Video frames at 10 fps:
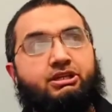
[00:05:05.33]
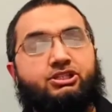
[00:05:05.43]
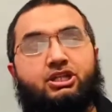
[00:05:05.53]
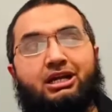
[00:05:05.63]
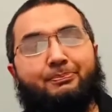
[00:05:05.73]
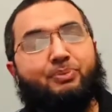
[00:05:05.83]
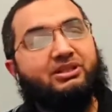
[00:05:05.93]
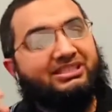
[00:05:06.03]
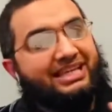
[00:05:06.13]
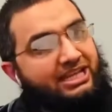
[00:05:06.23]
It's not a
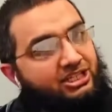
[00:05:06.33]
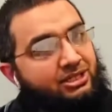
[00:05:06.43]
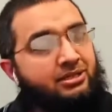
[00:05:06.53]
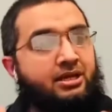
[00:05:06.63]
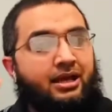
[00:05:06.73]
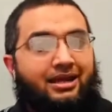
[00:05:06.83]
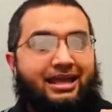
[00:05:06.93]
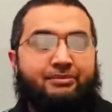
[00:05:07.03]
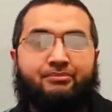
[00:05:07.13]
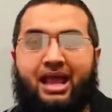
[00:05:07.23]
pulsation.
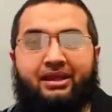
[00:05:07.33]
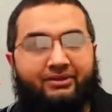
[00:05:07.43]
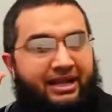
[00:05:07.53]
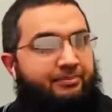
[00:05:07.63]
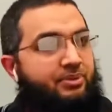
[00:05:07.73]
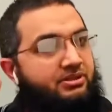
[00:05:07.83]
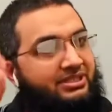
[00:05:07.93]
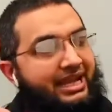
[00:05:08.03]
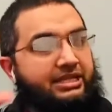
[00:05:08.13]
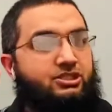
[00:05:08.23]
Like migraine
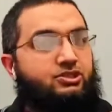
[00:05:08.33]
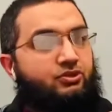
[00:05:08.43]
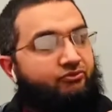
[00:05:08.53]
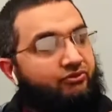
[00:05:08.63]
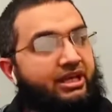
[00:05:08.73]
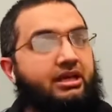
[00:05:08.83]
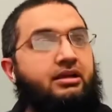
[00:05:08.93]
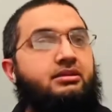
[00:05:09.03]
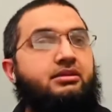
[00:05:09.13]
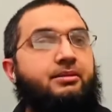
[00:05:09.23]
pulsates. You
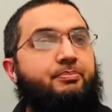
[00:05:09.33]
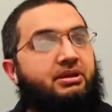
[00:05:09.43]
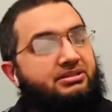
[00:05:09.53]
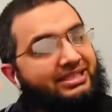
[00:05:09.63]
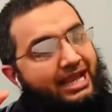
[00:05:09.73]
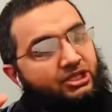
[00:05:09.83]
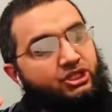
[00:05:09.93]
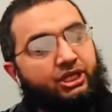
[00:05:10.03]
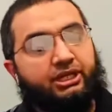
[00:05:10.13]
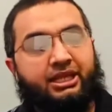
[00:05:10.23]
feel the
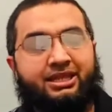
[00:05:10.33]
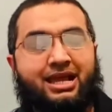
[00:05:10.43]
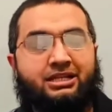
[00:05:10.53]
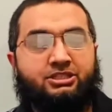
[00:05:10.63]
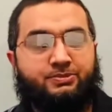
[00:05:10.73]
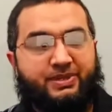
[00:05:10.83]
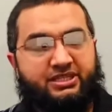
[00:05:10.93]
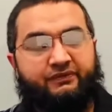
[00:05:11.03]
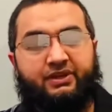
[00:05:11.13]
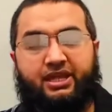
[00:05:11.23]
pulsation in that
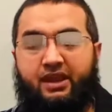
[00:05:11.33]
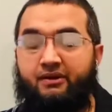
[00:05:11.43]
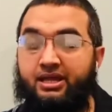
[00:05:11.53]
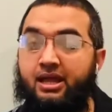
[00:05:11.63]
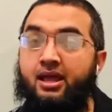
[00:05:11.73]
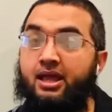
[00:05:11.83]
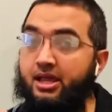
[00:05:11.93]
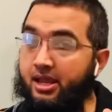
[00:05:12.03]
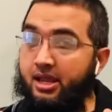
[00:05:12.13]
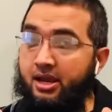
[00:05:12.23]
specific area.
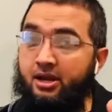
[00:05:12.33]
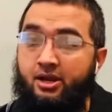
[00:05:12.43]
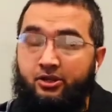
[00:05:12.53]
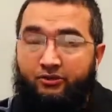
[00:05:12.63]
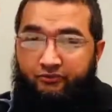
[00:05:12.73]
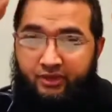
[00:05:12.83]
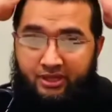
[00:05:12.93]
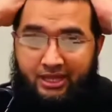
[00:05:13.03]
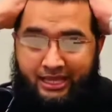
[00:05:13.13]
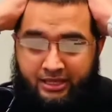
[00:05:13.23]
Here, you feel
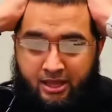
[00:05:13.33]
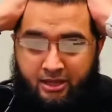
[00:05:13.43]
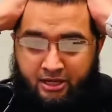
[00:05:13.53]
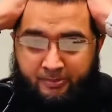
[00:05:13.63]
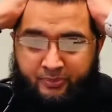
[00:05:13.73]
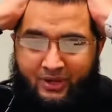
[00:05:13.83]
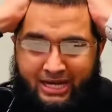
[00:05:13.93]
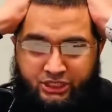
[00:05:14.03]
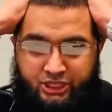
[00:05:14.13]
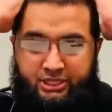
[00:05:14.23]
like
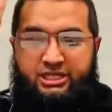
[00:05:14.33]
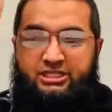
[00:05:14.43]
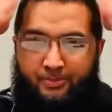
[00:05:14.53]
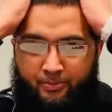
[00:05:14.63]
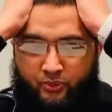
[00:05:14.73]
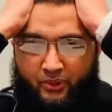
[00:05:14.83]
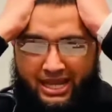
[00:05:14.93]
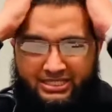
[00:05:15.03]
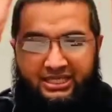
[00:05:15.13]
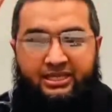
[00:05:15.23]
compression. It's a
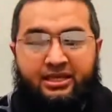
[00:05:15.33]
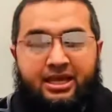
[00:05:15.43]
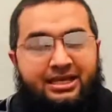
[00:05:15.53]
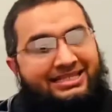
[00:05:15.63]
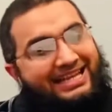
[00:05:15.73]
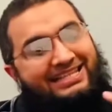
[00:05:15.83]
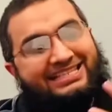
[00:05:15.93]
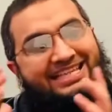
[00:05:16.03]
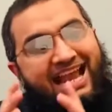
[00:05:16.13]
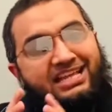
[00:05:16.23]
pressing
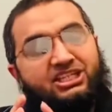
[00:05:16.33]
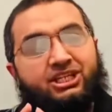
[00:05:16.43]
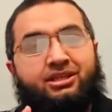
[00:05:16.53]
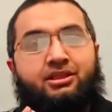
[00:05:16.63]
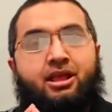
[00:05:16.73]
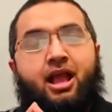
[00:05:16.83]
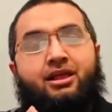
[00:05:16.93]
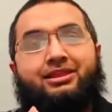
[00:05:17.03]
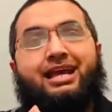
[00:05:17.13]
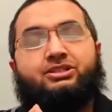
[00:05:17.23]
sensation
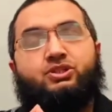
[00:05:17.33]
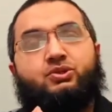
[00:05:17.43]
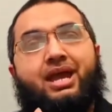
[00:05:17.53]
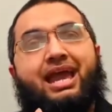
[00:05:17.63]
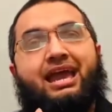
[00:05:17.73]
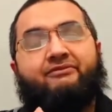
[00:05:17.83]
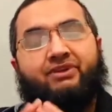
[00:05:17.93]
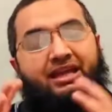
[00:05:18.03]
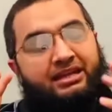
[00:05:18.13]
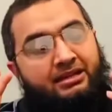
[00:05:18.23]
that you have
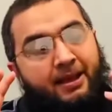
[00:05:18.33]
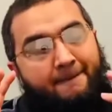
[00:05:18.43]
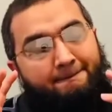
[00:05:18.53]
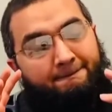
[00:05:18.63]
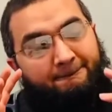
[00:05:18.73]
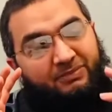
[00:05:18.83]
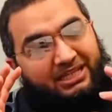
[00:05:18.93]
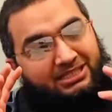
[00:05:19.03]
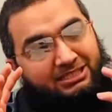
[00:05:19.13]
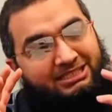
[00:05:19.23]
in
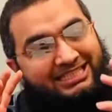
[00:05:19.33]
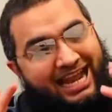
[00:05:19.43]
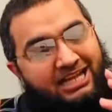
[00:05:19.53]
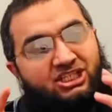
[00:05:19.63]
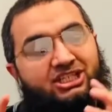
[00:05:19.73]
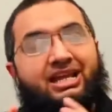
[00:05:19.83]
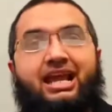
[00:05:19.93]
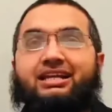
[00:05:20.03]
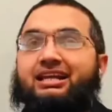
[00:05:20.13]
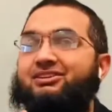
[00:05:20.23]
this tension
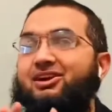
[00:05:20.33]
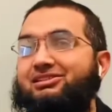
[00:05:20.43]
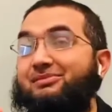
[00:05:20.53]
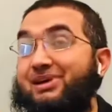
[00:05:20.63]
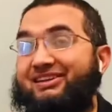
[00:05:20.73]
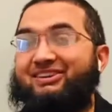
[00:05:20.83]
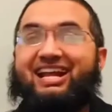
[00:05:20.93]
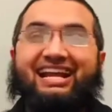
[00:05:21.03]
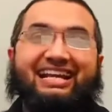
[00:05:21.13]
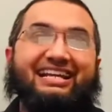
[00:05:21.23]
headache, not the migraine
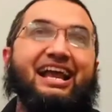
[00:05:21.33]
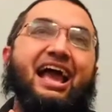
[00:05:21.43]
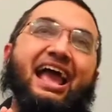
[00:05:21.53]
headache.